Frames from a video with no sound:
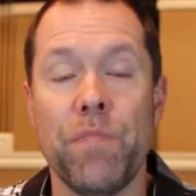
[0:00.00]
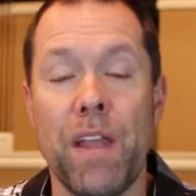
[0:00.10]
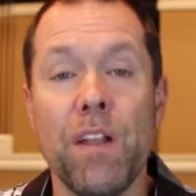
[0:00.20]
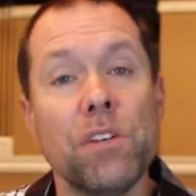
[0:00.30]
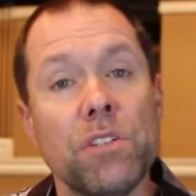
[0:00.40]

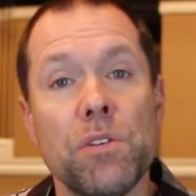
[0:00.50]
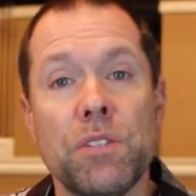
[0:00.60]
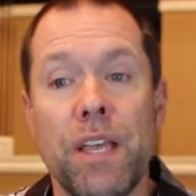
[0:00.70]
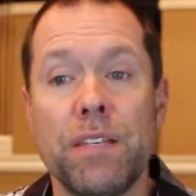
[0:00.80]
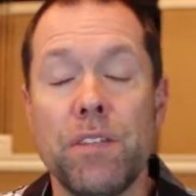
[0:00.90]
And it also
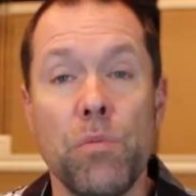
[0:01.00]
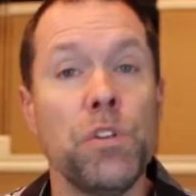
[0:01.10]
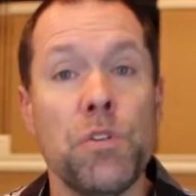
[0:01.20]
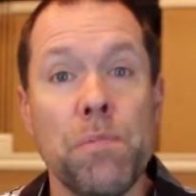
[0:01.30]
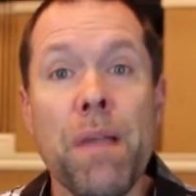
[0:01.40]
says that
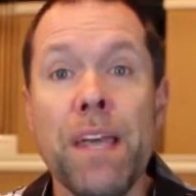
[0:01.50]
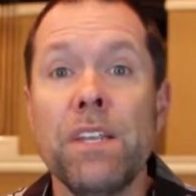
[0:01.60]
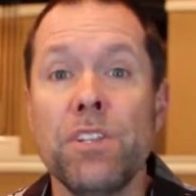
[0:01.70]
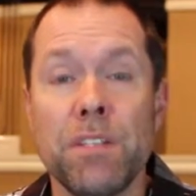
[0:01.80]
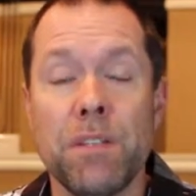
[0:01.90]
when you're
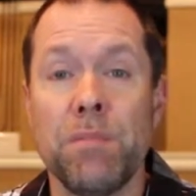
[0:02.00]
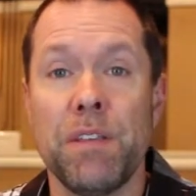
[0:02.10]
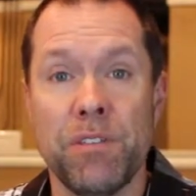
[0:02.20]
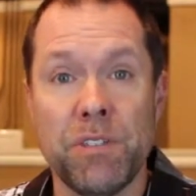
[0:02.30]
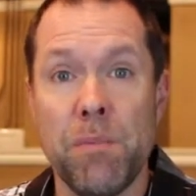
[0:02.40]
managing
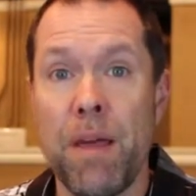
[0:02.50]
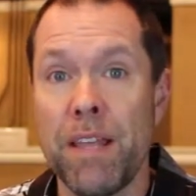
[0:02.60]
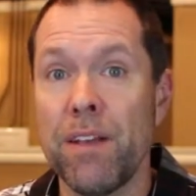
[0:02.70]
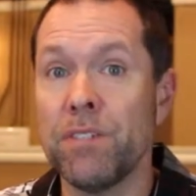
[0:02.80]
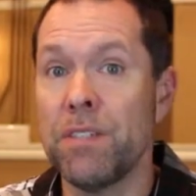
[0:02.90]
something on
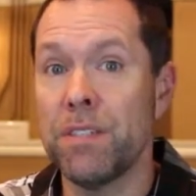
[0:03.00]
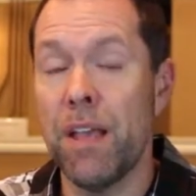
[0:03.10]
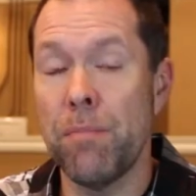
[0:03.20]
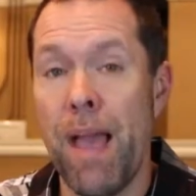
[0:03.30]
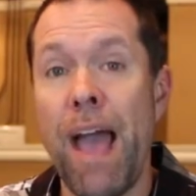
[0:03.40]
somebody else's
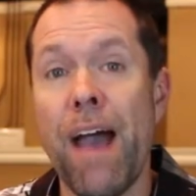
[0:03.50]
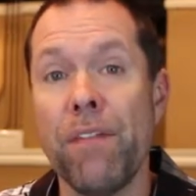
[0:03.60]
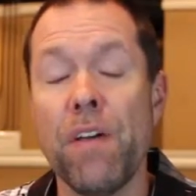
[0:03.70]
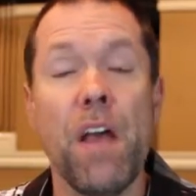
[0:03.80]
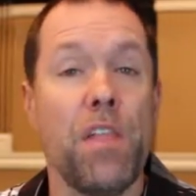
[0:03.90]

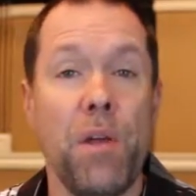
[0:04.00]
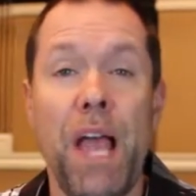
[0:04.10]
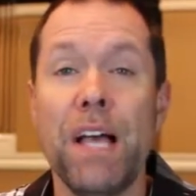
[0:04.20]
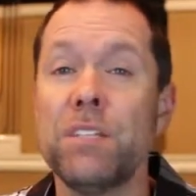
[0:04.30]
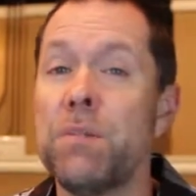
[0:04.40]
behalf, there
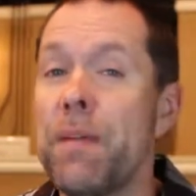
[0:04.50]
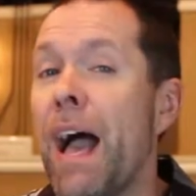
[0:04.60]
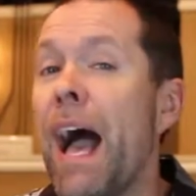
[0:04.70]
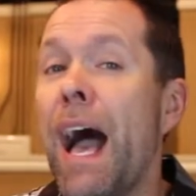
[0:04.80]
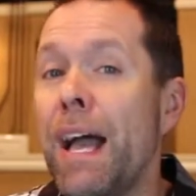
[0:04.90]
has to be a
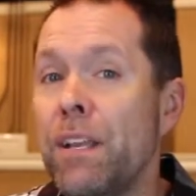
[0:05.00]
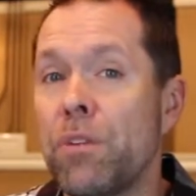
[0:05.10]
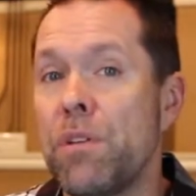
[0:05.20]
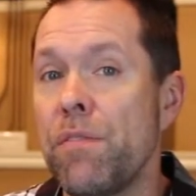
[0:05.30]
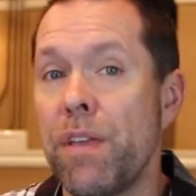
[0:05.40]
high
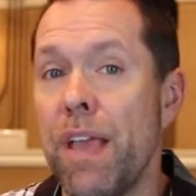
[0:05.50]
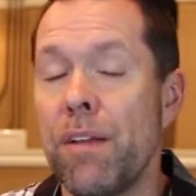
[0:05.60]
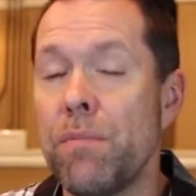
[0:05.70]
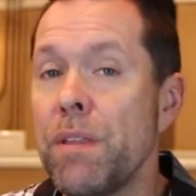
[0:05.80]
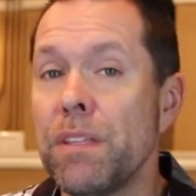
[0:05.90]
degree of
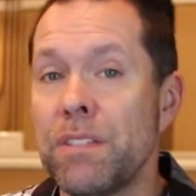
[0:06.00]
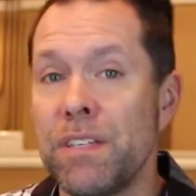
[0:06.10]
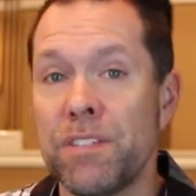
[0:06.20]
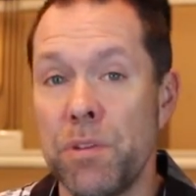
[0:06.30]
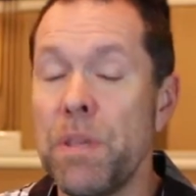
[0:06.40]
accountability.
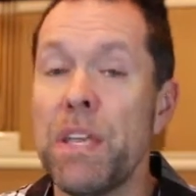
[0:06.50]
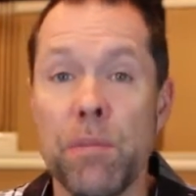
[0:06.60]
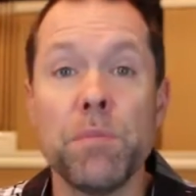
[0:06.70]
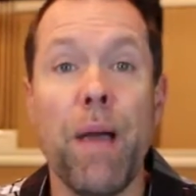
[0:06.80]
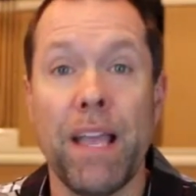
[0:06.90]
And so he
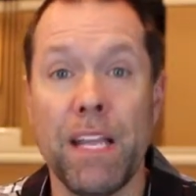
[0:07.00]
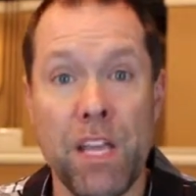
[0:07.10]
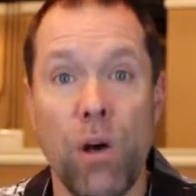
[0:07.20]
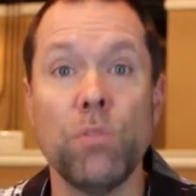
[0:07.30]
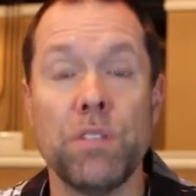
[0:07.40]
comes back and
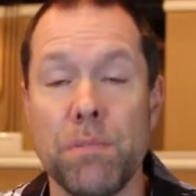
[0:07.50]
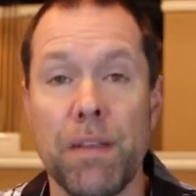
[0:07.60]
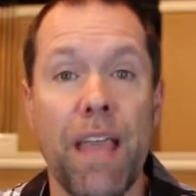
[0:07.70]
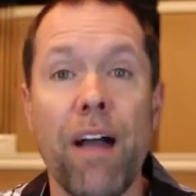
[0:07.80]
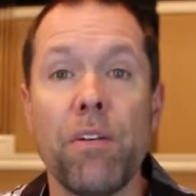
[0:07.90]
he holds them
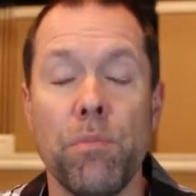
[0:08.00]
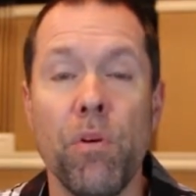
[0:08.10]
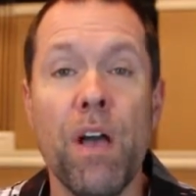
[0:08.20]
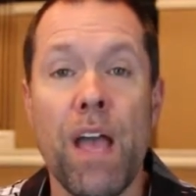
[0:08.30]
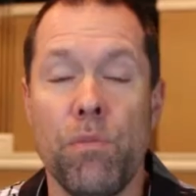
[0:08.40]

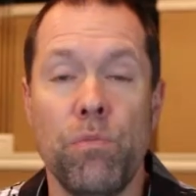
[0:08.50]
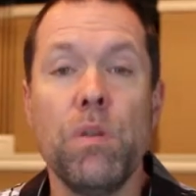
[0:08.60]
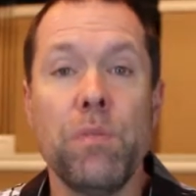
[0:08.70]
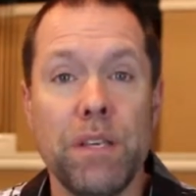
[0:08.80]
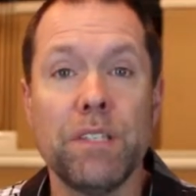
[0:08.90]
accountable.
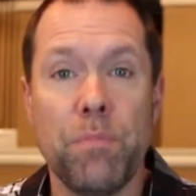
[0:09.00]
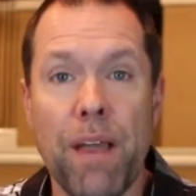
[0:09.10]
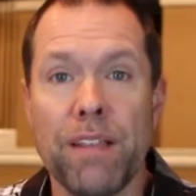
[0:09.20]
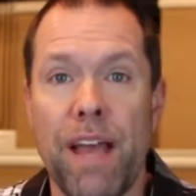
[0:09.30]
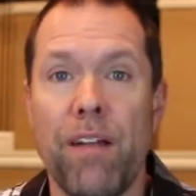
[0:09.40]
We would
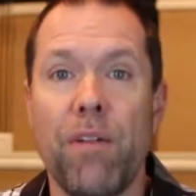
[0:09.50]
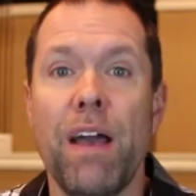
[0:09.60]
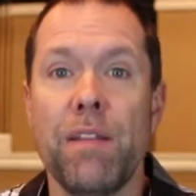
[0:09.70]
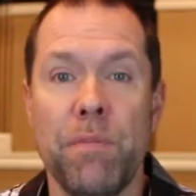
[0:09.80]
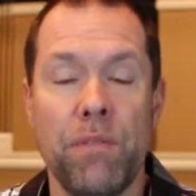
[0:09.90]
expect that,
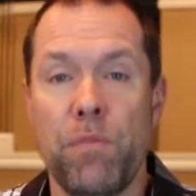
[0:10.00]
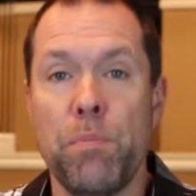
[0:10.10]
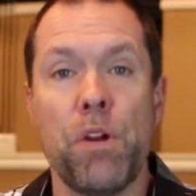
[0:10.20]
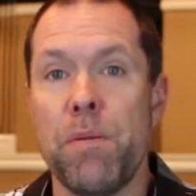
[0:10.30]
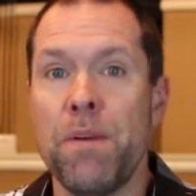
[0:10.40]
right? I mean, if we
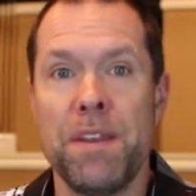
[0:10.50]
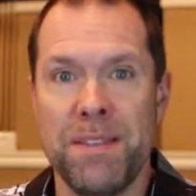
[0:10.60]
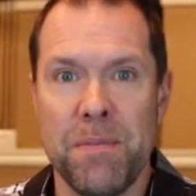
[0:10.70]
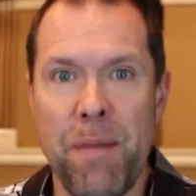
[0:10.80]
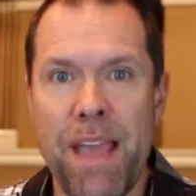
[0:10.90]
put our money
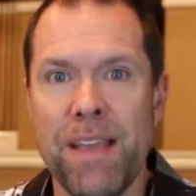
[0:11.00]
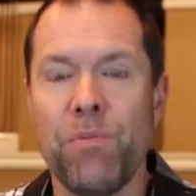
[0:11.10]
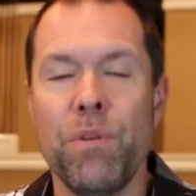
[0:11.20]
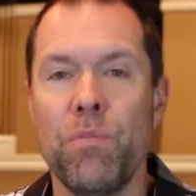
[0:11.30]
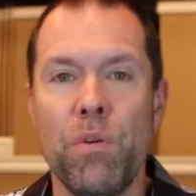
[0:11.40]
in the
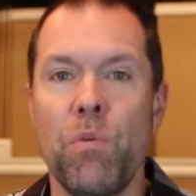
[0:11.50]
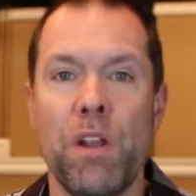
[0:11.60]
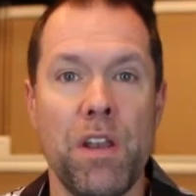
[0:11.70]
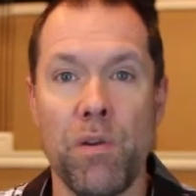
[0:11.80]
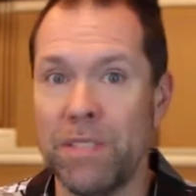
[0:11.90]
bank, we
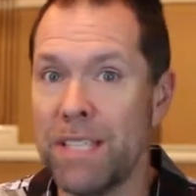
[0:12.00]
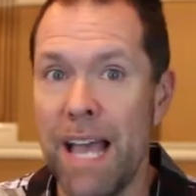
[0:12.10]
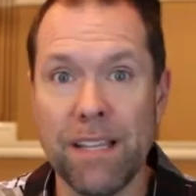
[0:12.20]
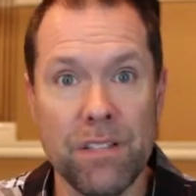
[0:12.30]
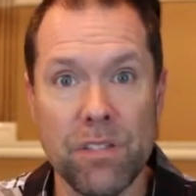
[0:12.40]
want to know
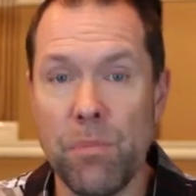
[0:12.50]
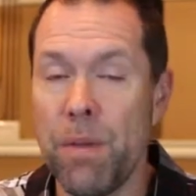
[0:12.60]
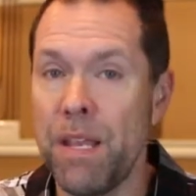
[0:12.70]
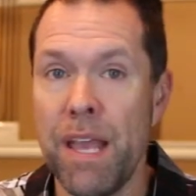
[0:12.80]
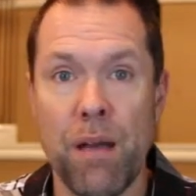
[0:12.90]
exactly to the
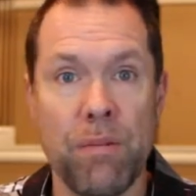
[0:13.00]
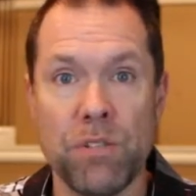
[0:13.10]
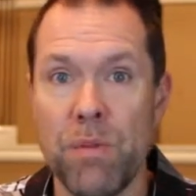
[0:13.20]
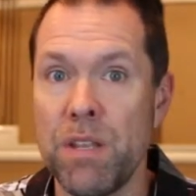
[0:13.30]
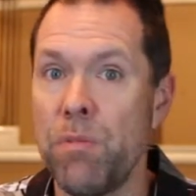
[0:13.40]
penny how
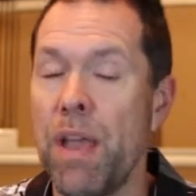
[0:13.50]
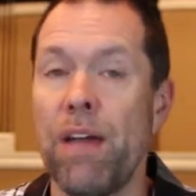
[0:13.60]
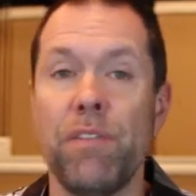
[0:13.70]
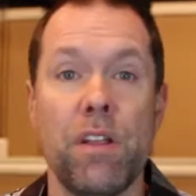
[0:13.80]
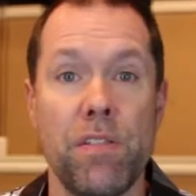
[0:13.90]
much money we
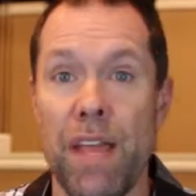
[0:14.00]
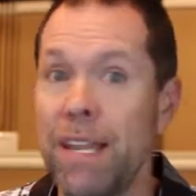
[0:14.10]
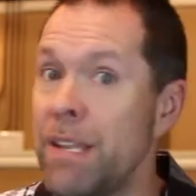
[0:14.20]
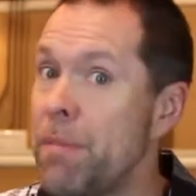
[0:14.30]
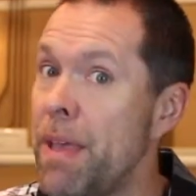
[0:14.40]
have there. They
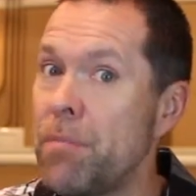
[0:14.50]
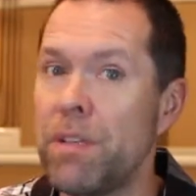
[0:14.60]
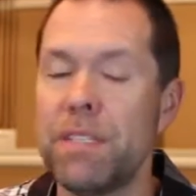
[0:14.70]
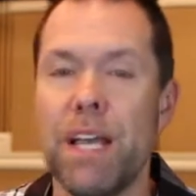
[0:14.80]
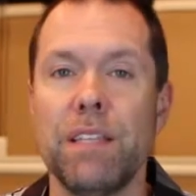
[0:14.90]
need to be able
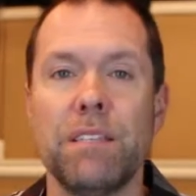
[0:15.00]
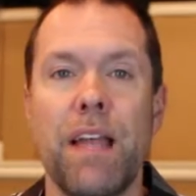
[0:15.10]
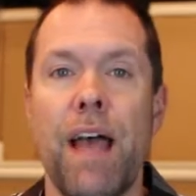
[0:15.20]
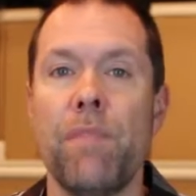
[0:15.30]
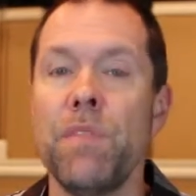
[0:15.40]
to tell us
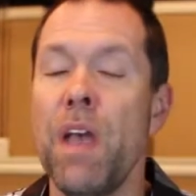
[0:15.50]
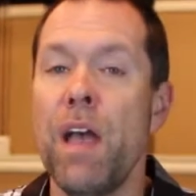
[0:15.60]
that.